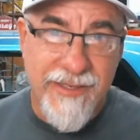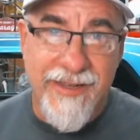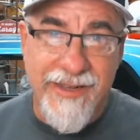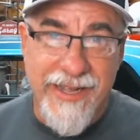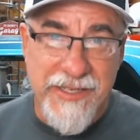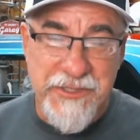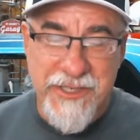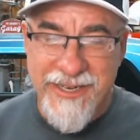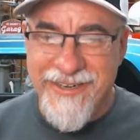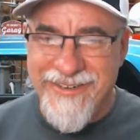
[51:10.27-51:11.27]
I guess.
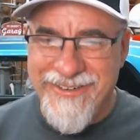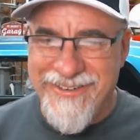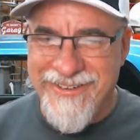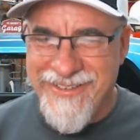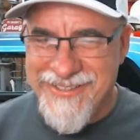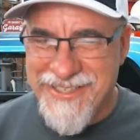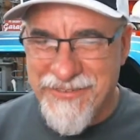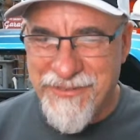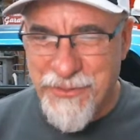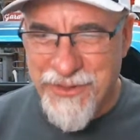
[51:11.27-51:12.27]
It's a
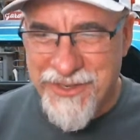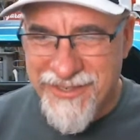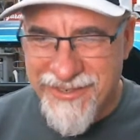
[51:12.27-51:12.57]
different word.